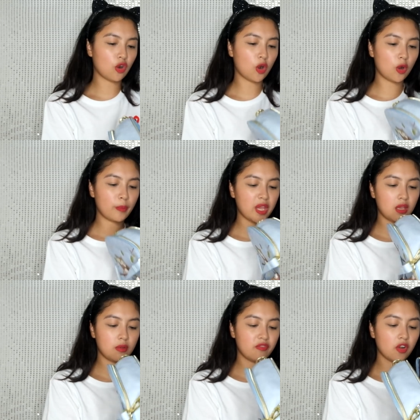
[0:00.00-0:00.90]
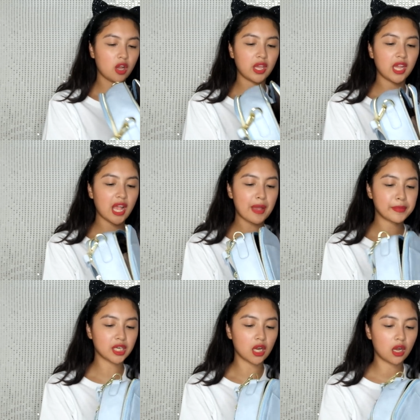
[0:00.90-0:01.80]
ko may vlogging
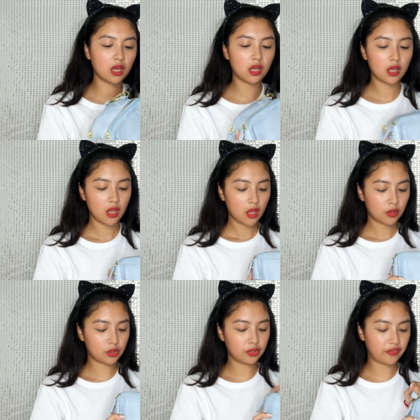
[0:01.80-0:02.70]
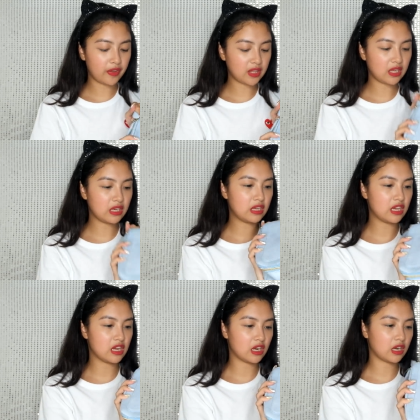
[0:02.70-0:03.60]
camera could fit in
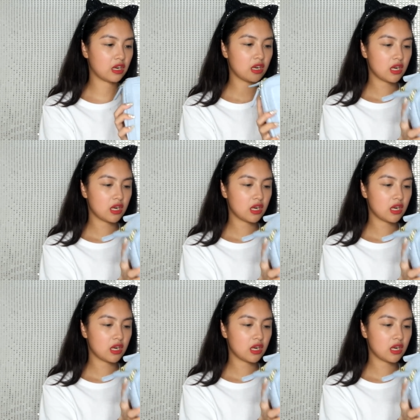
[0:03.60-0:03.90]
here.